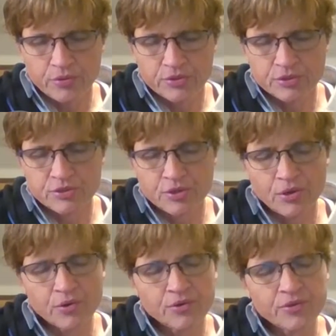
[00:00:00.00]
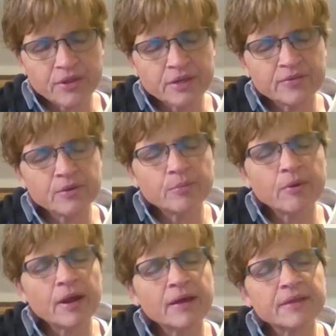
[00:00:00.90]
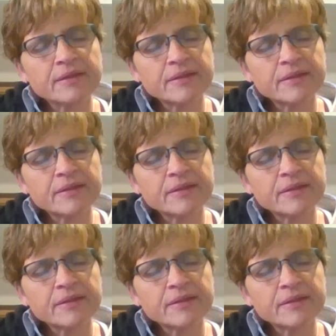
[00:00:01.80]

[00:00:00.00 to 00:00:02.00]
So think of your breath.